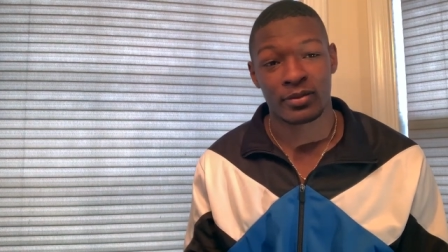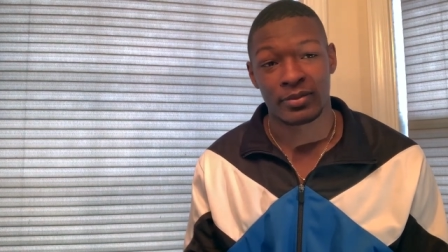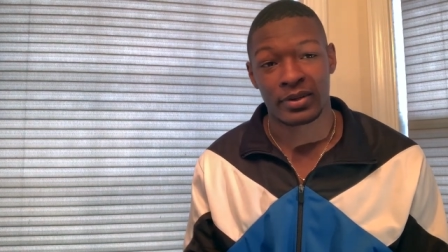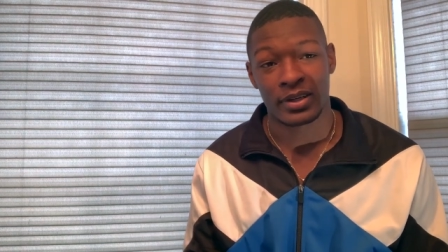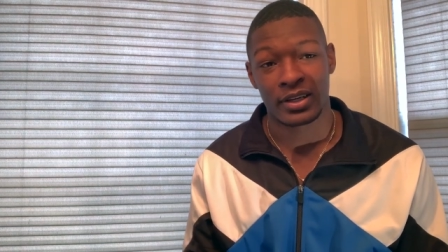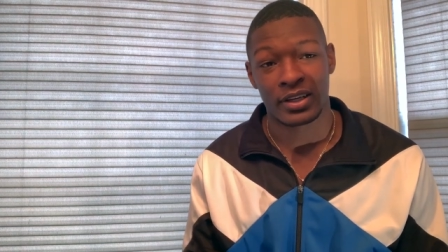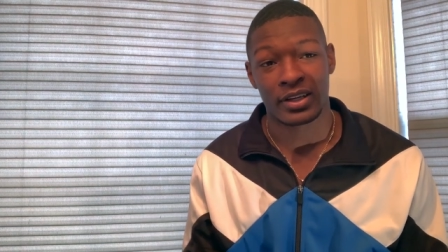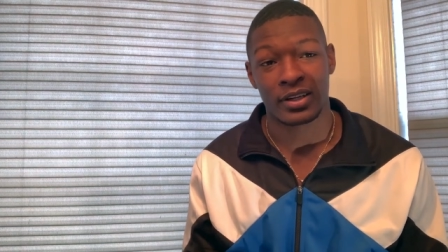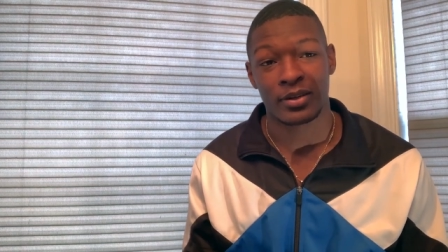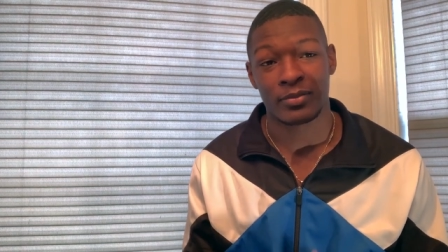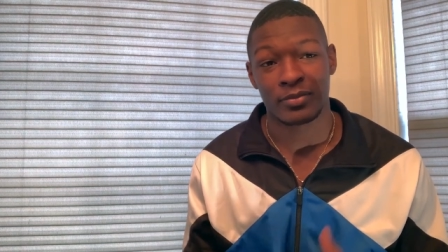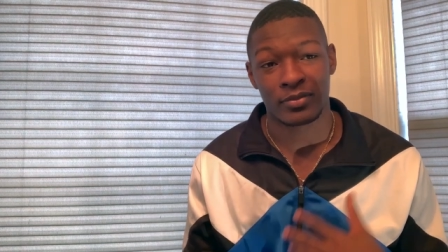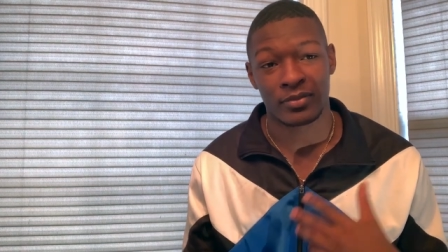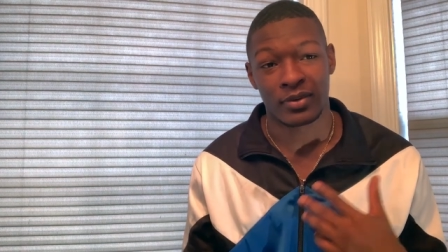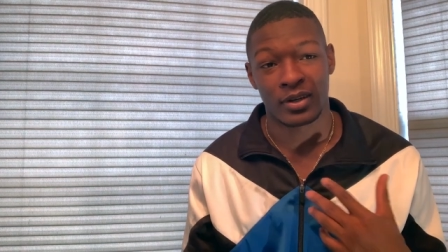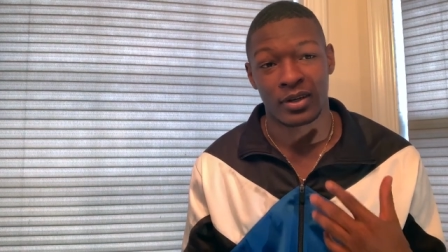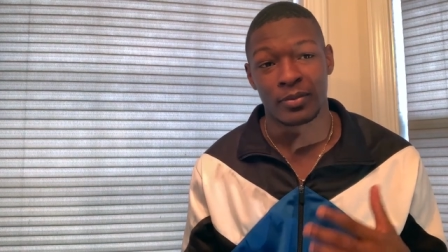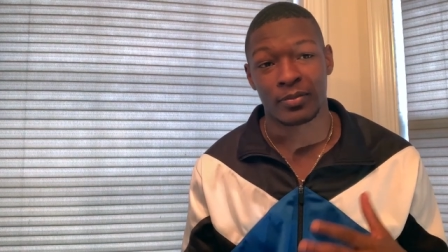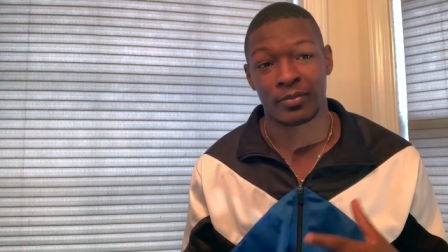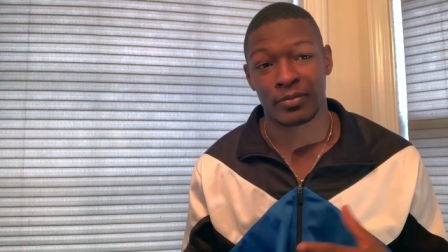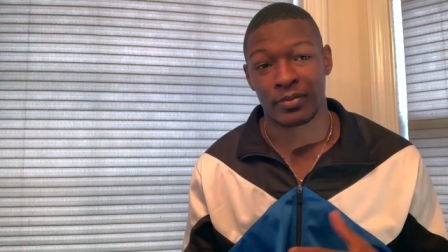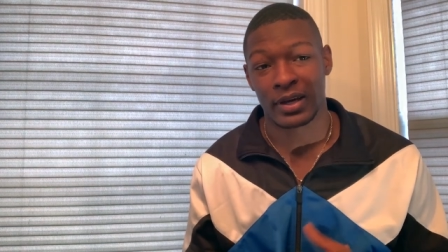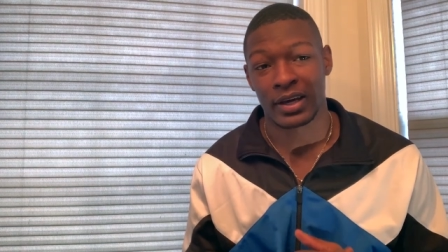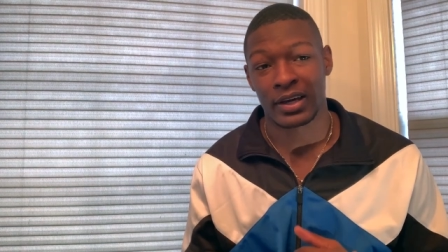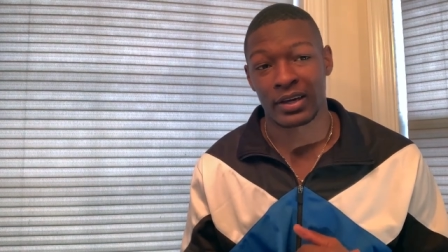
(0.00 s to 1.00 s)
man. I'm
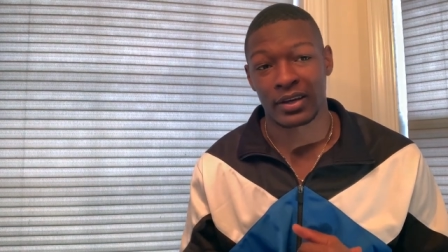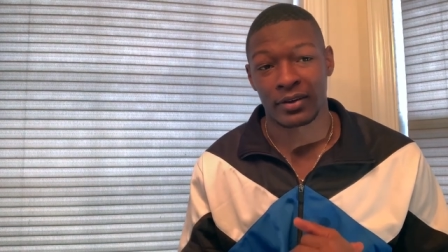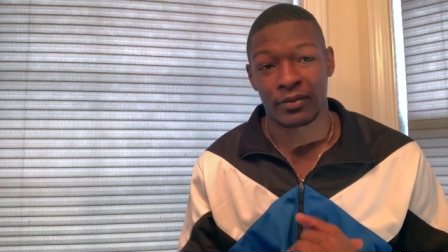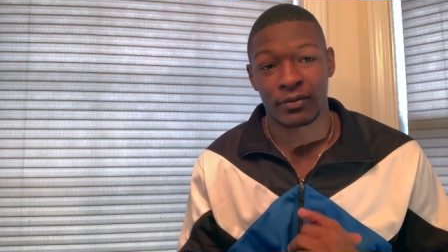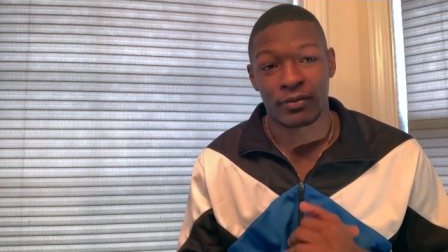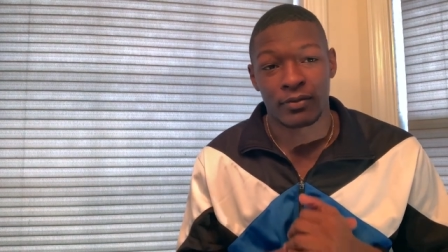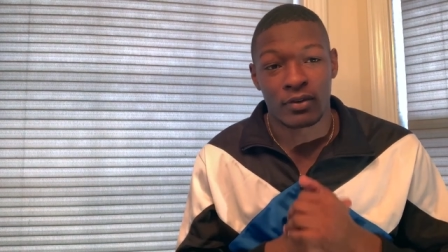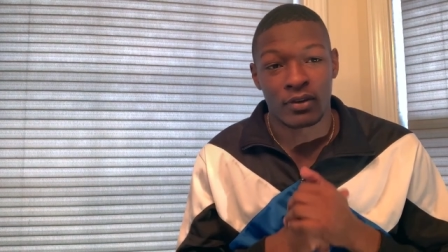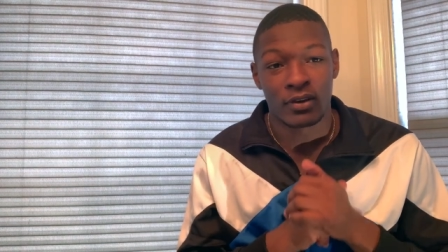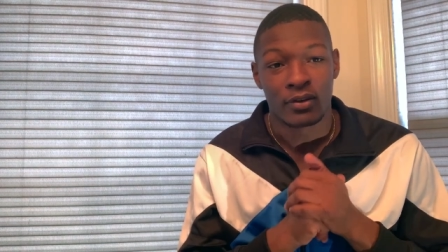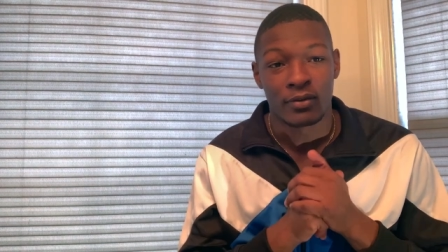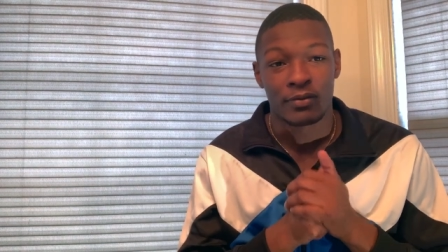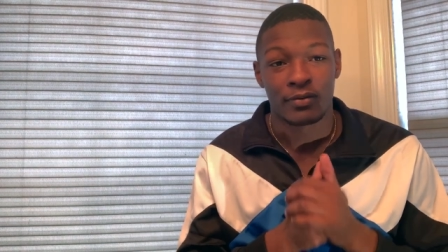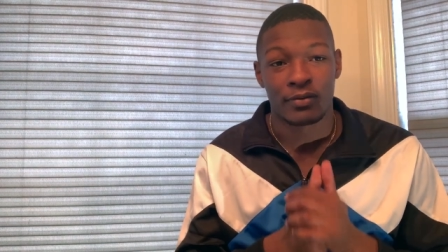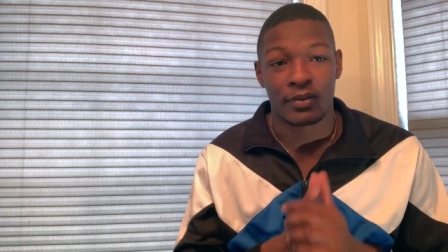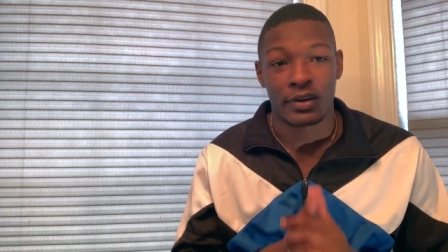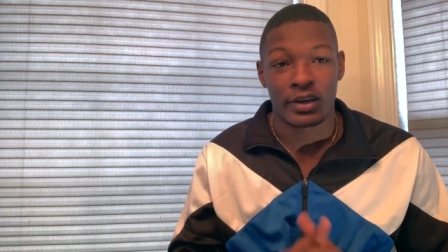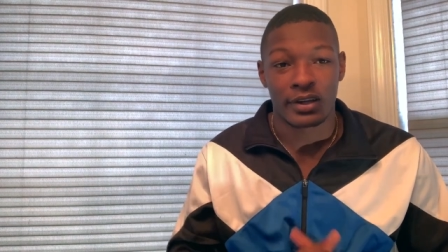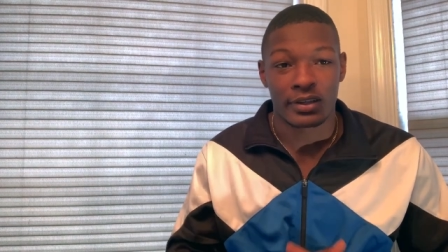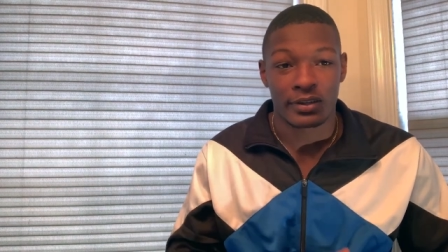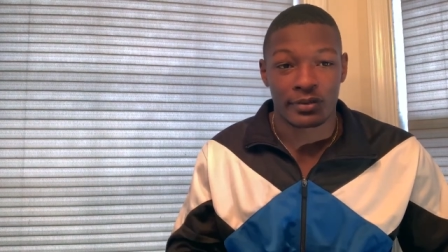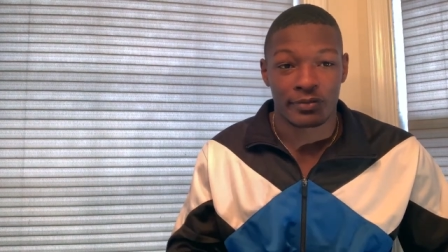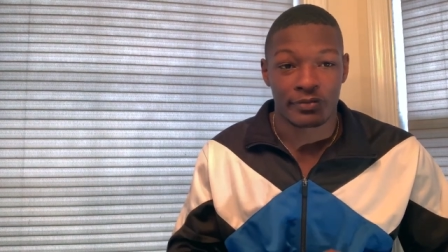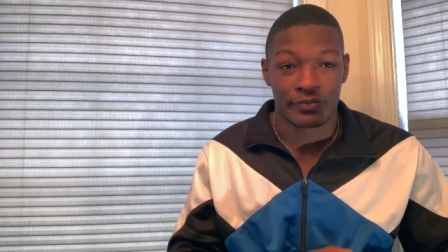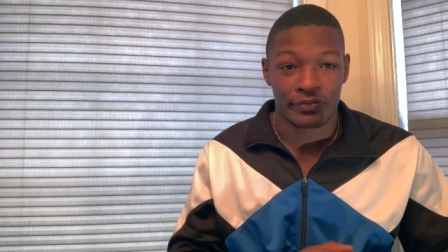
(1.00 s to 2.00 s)
I'm back in full
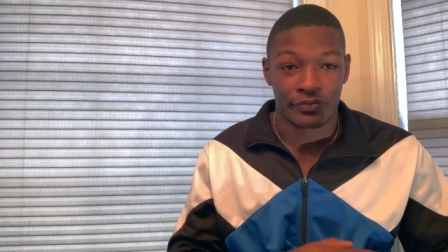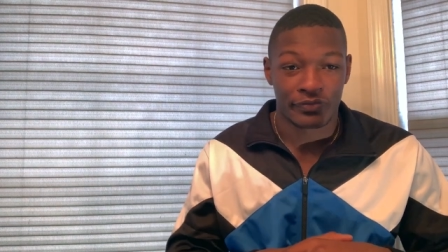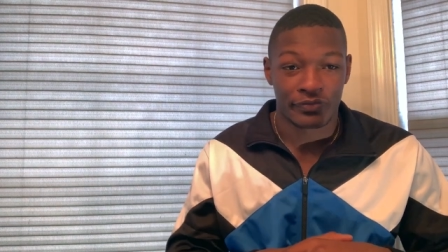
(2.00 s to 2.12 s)
effect